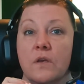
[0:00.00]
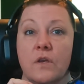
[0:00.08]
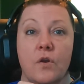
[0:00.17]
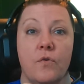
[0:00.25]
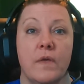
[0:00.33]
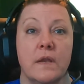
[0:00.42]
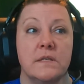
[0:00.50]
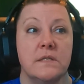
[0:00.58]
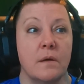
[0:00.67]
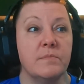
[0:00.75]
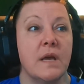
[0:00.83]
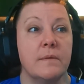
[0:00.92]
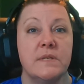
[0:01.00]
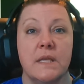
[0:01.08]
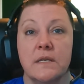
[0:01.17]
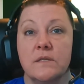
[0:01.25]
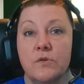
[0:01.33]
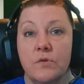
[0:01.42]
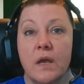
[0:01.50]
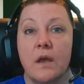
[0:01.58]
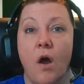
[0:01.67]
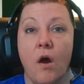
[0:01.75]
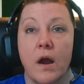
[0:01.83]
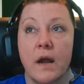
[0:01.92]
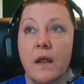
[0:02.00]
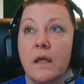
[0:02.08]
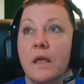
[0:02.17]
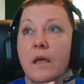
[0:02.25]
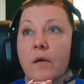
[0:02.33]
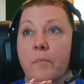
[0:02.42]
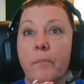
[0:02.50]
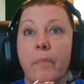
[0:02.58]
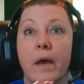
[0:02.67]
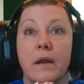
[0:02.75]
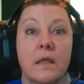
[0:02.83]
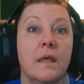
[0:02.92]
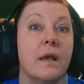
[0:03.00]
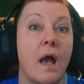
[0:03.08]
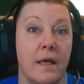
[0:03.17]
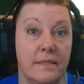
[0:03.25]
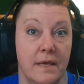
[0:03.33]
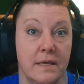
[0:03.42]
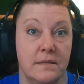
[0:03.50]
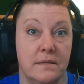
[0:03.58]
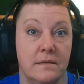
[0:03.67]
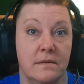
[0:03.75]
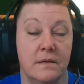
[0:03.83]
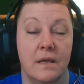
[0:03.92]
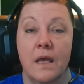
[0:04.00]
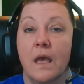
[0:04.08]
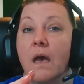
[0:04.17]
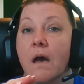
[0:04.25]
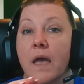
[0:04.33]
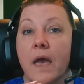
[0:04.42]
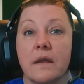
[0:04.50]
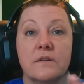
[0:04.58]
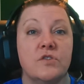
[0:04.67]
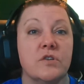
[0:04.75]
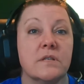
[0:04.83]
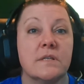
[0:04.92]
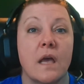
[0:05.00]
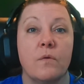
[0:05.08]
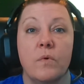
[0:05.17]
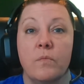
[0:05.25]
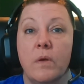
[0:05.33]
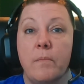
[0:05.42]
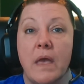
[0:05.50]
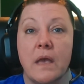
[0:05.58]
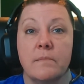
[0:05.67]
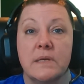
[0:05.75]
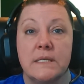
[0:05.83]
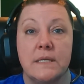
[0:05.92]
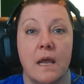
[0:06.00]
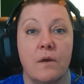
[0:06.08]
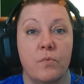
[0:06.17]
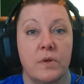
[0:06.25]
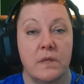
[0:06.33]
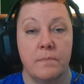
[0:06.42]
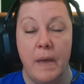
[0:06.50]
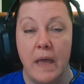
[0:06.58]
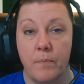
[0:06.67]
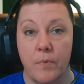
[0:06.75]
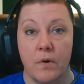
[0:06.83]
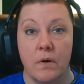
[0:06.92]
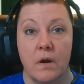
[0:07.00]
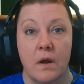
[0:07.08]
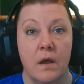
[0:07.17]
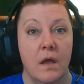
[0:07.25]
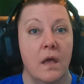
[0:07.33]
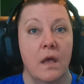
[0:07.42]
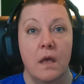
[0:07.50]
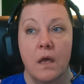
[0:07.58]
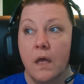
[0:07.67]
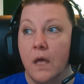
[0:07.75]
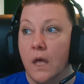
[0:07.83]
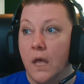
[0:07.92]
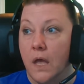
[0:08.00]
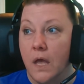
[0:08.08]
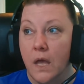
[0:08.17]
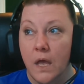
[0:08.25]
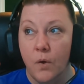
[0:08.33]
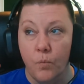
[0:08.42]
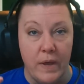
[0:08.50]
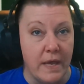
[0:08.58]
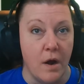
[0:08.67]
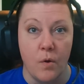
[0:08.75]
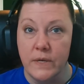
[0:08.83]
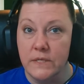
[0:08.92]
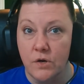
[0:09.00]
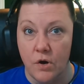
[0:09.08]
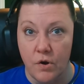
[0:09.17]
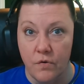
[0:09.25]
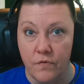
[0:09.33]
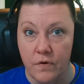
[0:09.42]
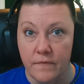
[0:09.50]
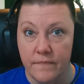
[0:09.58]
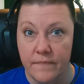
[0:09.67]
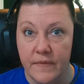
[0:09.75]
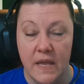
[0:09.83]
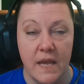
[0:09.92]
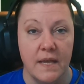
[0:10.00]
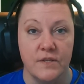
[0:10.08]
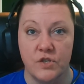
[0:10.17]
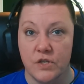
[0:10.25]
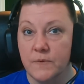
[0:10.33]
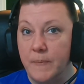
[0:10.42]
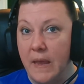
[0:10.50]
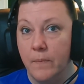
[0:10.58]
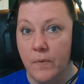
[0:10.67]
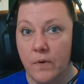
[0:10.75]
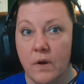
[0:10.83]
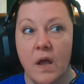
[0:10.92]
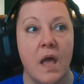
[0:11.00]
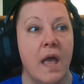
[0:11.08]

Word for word: you know, that sometimes things do get hard, but you got this. And it's just like when we make a mistake with paper, we can always start over. It's just paper.